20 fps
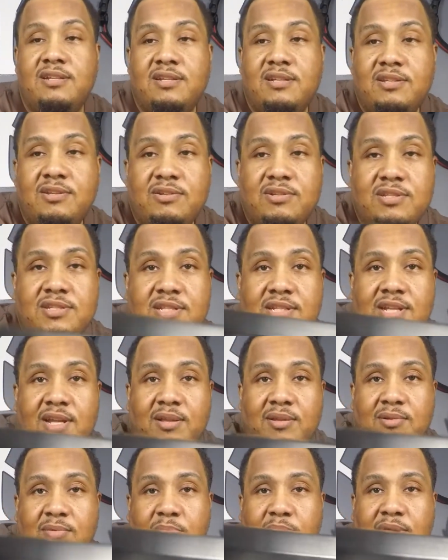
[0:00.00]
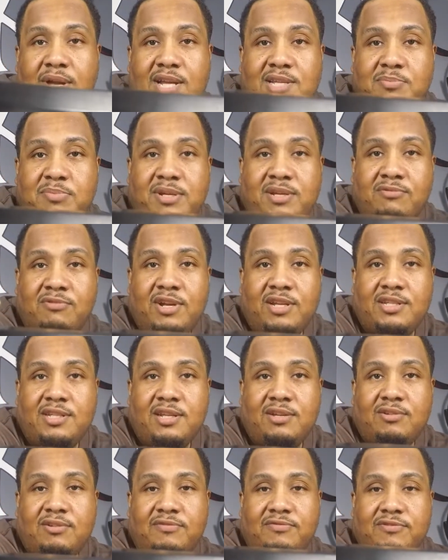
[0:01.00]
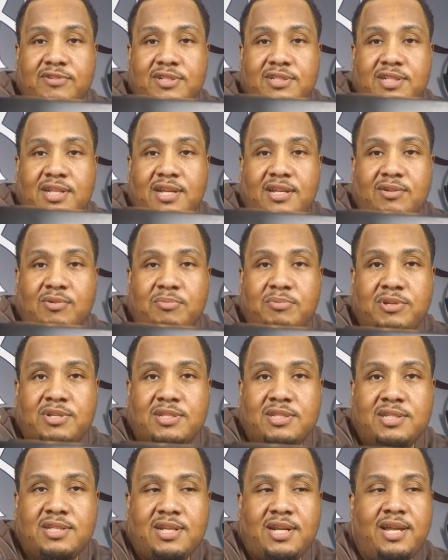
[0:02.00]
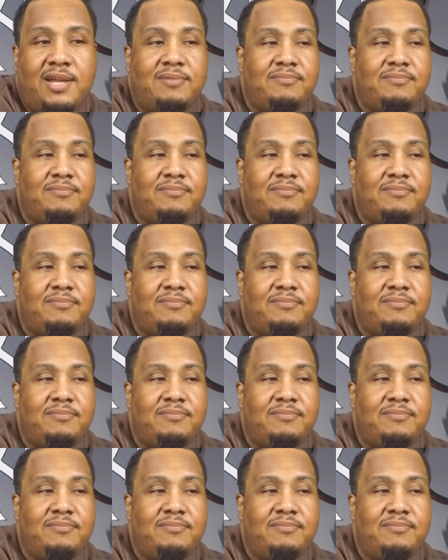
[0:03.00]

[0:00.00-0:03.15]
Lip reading: You can see that little brass bead right there on the front sight. Hope you can see that.